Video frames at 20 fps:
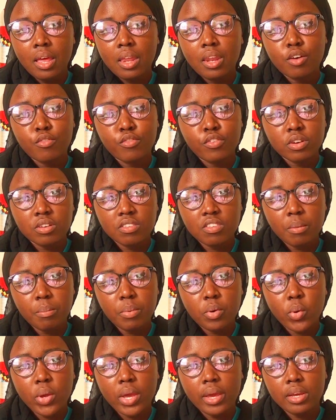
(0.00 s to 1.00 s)
Now, for
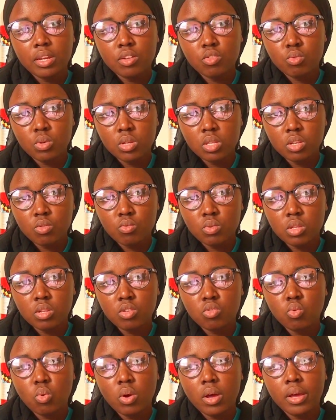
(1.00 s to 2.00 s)
example, we are in
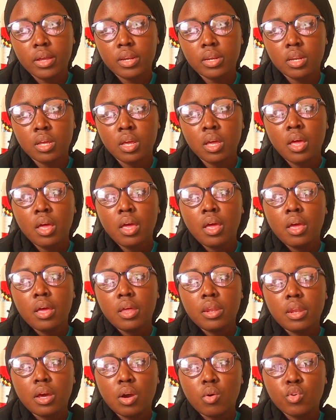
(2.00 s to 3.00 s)
2022, and
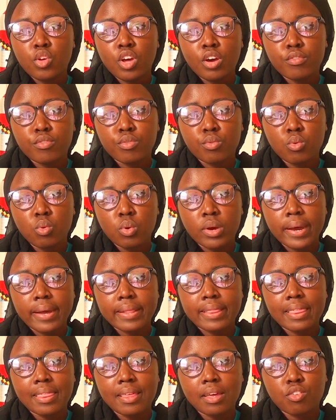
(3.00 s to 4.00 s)
now you have to look
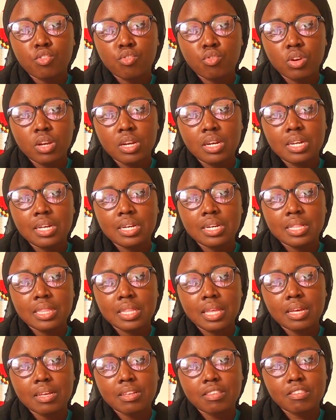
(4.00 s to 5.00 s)
at the trending
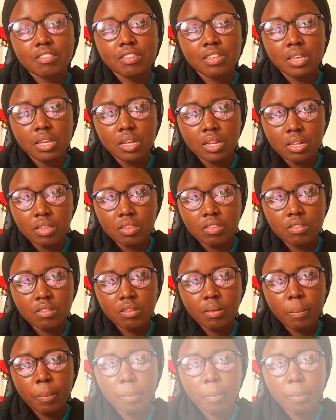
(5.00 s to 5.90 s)
tech skills.